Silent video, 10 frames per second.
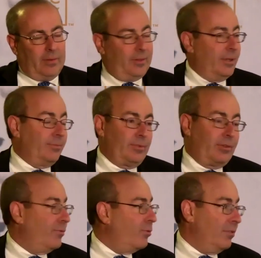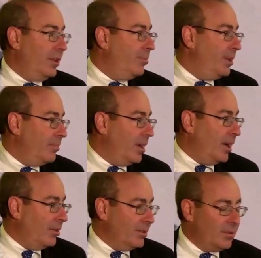There are three or four really big
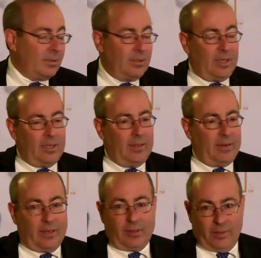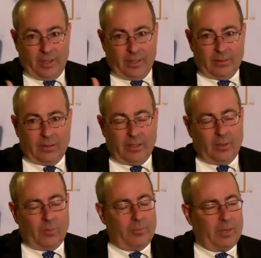models in there, including
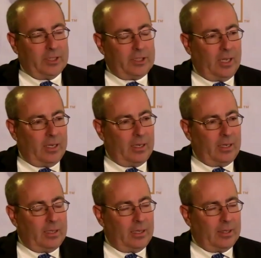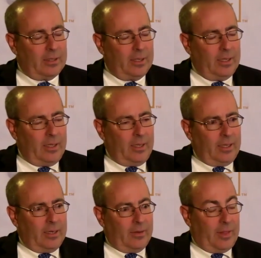one by John
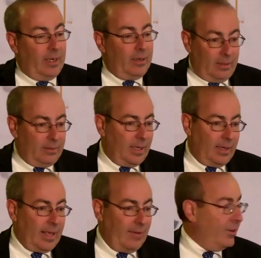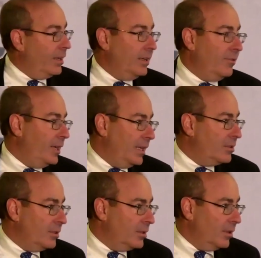here that have very different
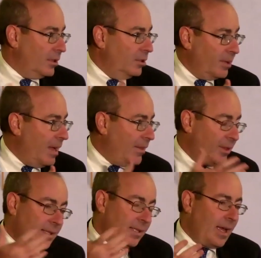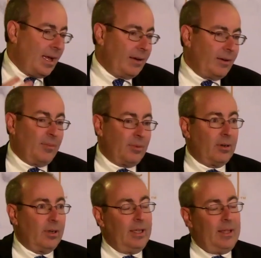answers. So the Lubick Mathis has a higher
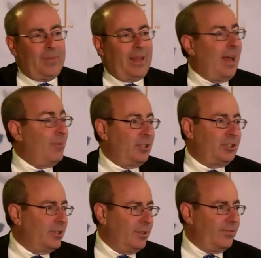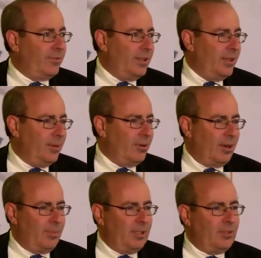number. I'm not sure if the
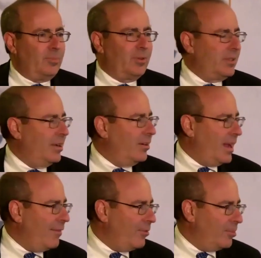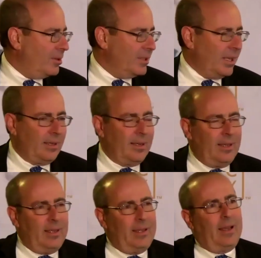number ought to be 2% or 0.5%.
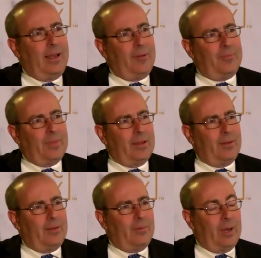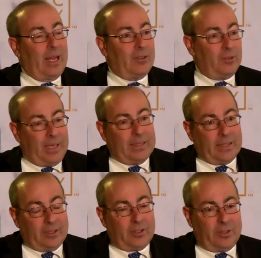Mm-hmm. What I do pay
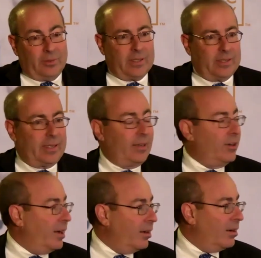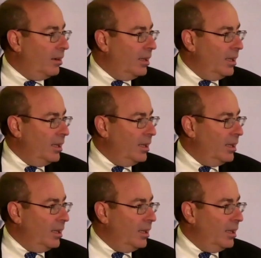attention to is the standard error.